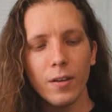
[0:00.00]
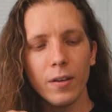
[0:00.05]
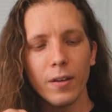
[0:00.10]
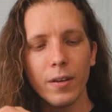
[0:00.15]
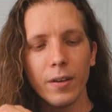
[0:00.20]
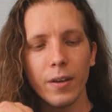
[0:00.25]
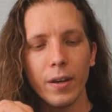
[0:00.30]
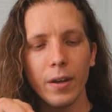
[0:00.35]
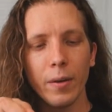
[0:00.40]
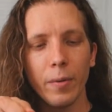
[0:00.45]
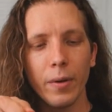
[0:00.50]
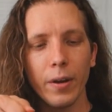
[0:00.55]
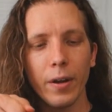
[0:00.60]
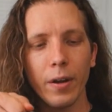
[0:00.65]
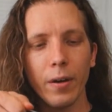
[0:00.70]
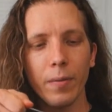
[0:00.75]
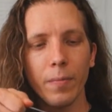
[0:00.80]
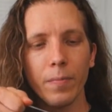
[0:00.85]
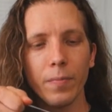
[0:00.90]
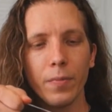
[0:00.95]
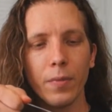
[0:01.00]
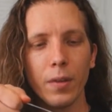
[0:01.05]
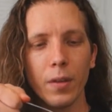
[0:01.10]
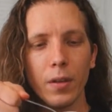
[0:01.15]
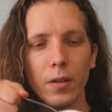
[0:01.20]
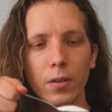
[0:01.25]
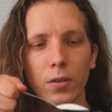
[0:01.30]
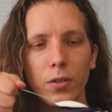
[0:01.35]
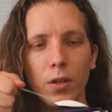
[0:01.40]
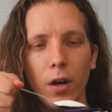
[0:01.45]
here we go.
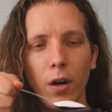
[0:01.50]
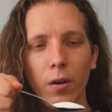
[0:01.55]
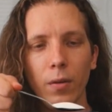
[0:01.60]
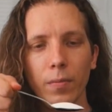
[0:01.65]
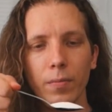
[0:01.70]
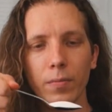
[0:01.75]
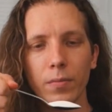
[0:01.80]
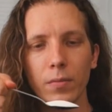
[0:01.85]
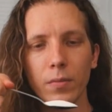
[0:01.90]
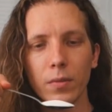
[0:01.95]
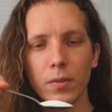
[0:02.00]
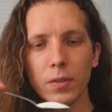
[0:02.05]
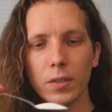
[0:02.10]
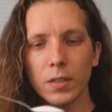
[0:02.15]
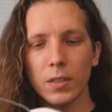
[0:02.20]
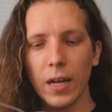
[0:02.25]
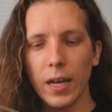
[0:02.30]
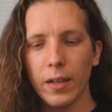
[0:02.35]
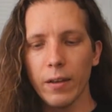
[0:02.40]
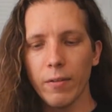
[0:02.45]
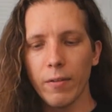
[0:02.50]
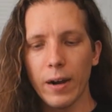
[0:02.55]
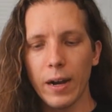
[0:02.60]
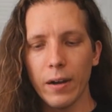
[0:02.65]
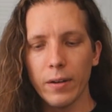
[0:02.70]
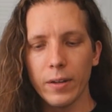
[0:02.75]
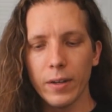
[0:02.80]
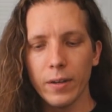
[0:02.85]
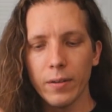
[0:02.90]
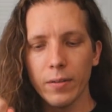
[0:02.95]
So slightly
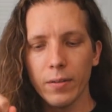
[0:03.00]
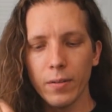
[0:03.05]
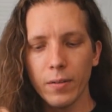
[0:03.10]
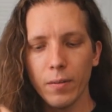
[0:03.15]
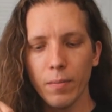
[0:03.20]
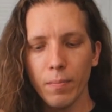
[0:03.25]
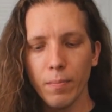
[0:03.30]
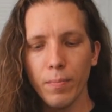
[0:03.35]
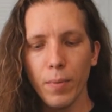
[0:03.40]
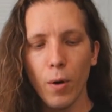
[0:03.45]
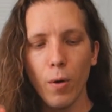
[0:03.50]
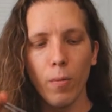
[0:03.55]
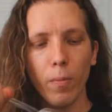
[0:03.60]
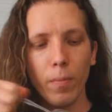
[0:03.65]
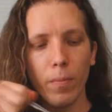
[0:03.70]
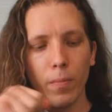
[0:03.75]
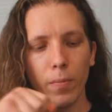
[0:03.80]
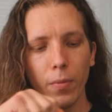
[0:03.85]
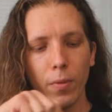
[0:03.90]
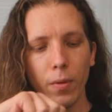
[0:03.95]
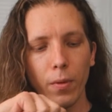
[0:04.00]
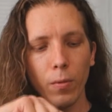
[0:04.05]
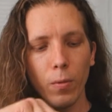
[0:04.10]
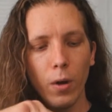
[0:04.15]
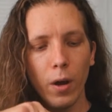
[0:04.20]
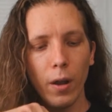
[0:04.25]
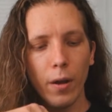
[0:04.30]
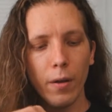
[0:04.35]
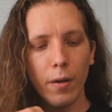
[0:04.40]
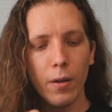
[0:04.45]
rounded. Boom.
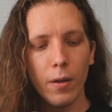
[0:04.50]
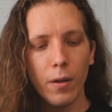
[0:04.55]
1,